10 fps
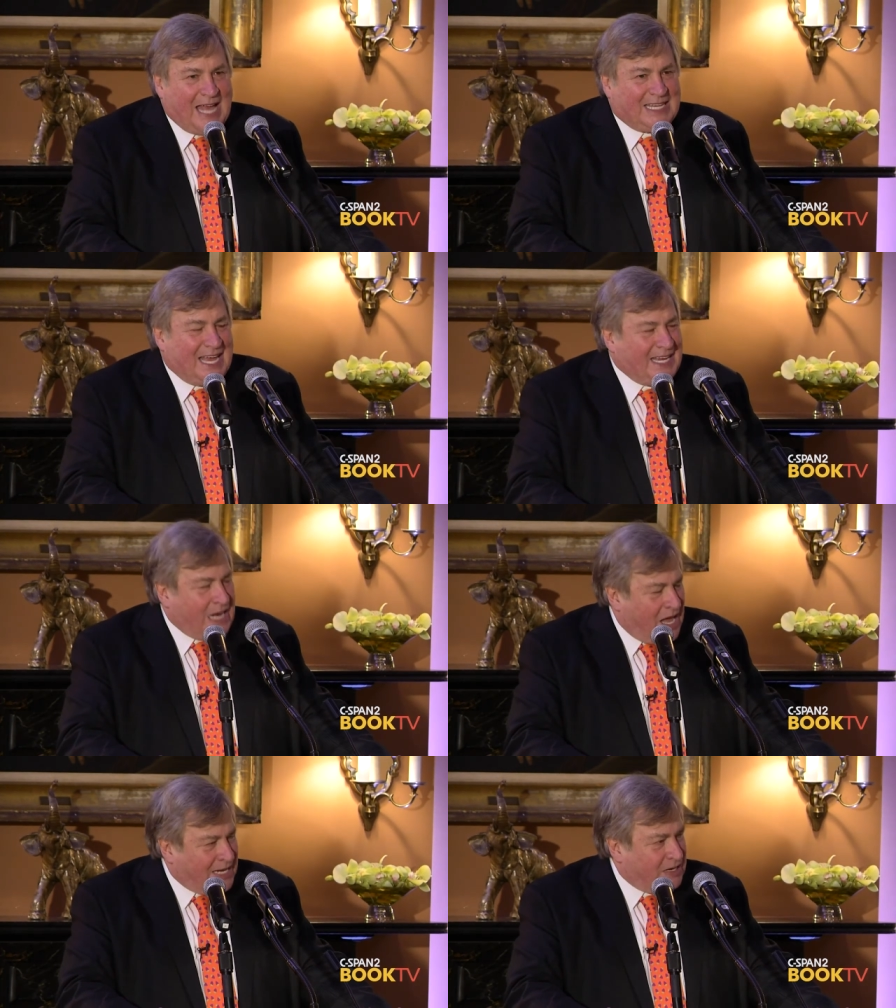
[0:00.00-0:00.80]

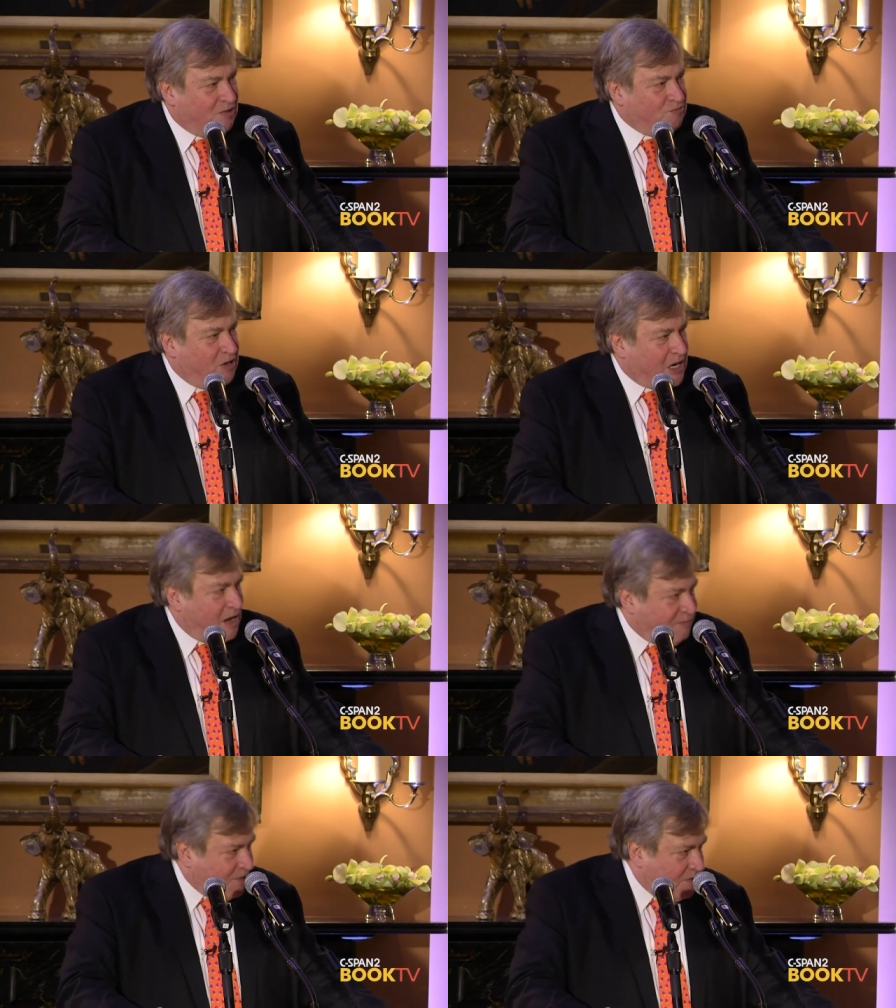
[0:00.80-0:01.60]
cannot
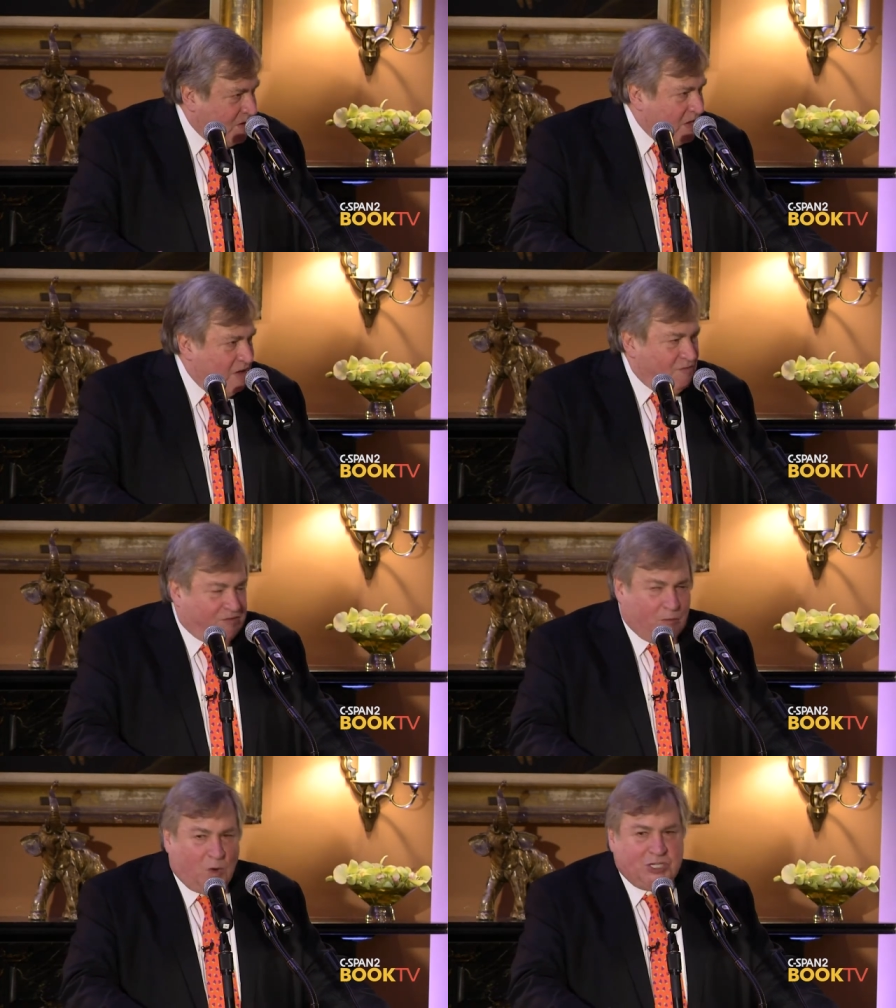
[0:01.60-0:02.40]
recover
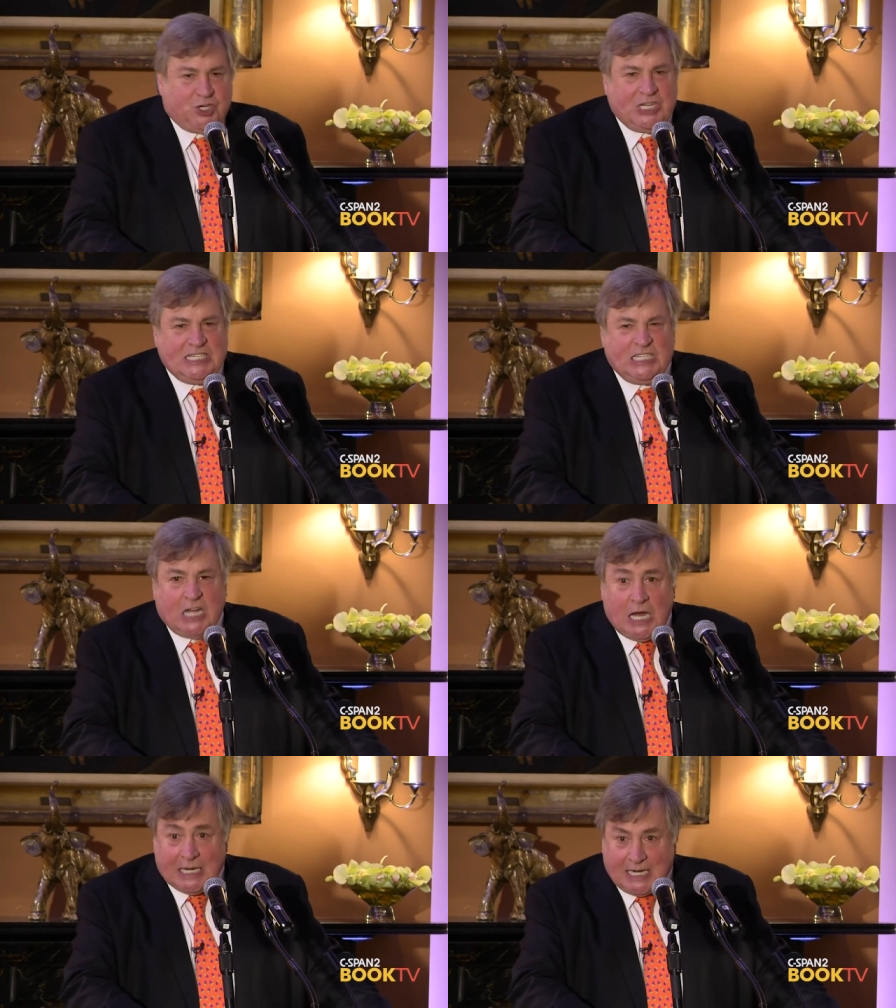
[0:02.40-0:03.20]
from what she's
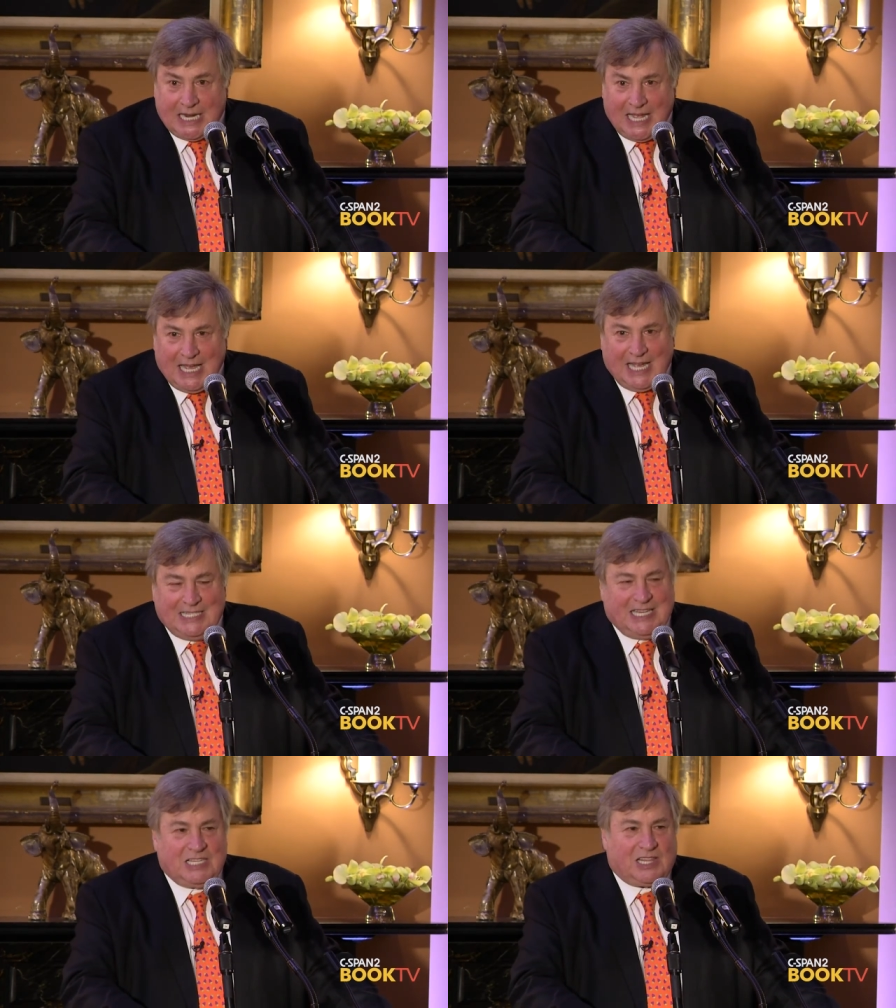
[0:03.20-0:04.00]
done
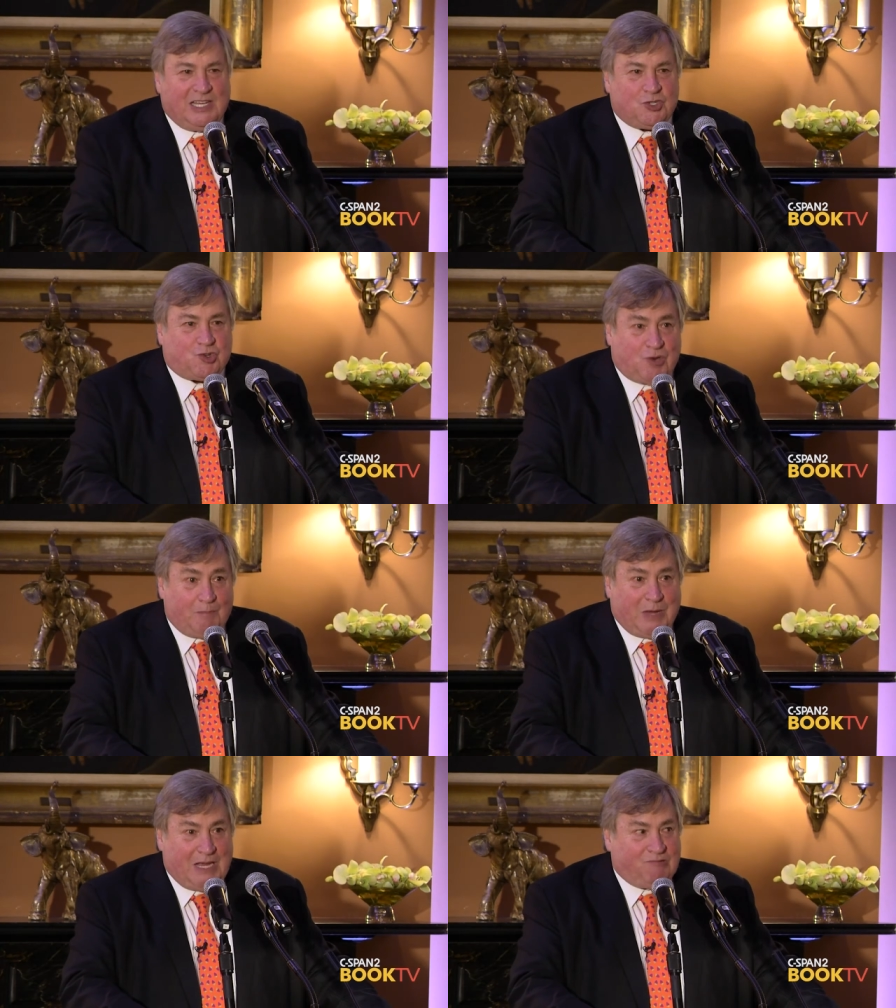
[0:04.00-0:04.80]
as easily as
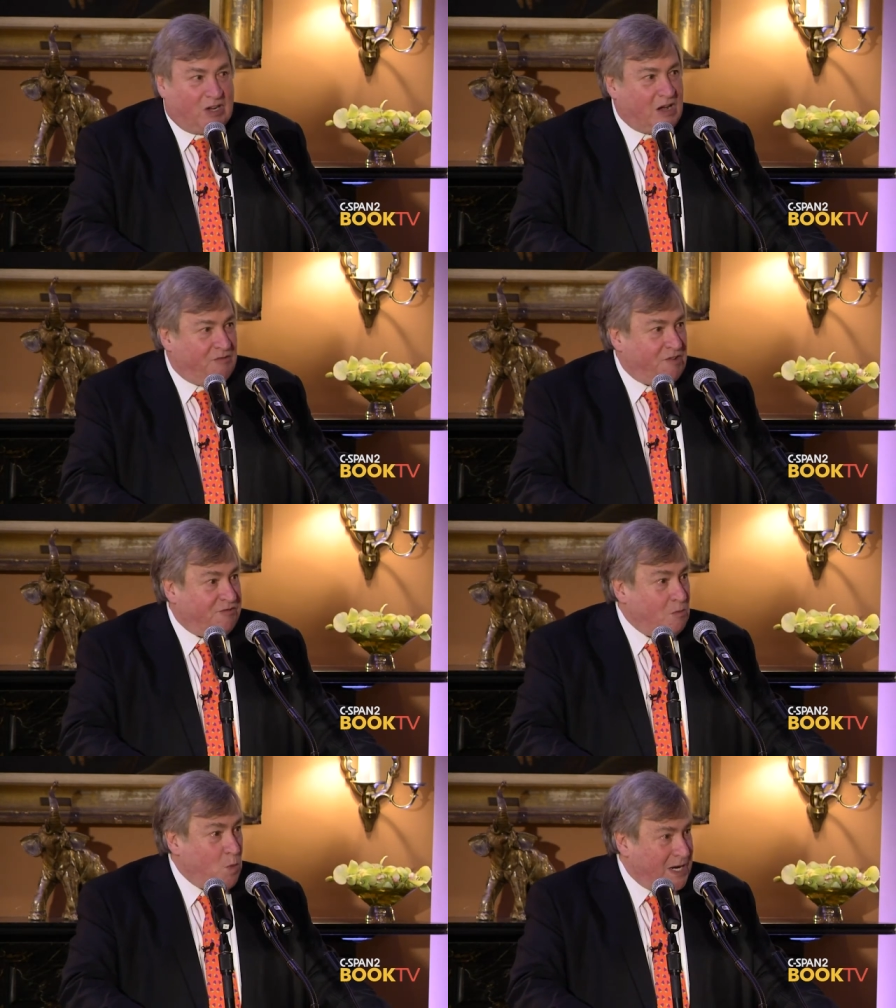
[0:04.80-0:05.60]
Trump can recover
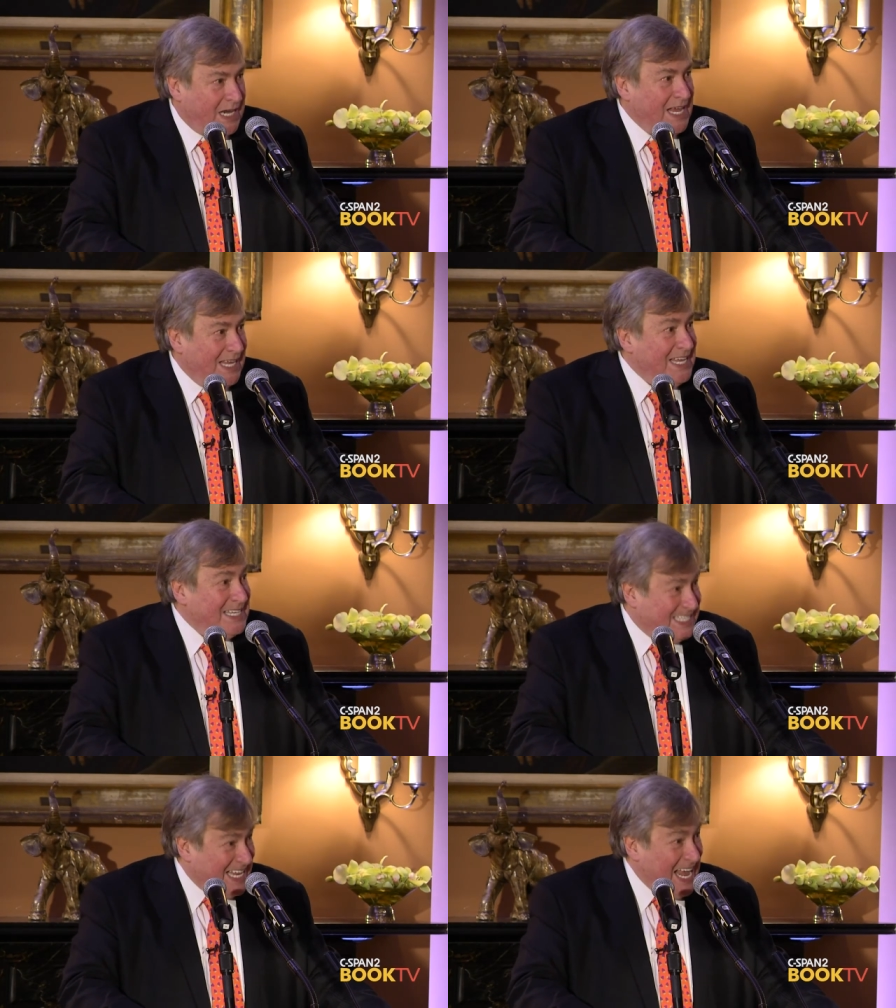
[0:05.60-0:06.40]
from what he
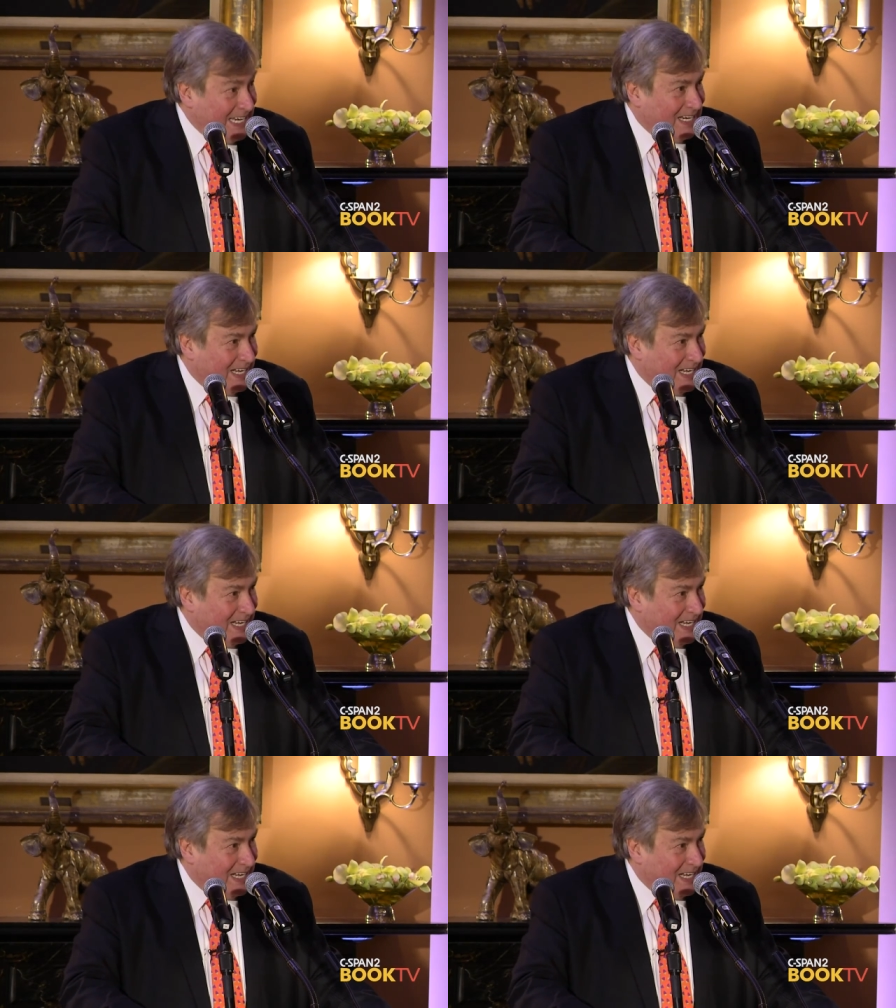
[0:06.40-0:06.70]
said